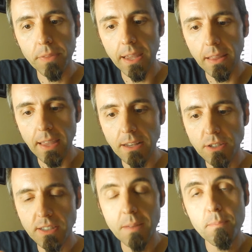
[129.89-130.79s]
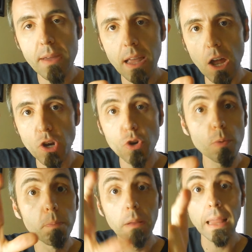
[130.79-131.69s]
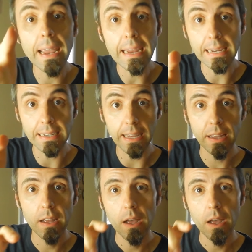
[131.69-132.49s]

they sent me a new blade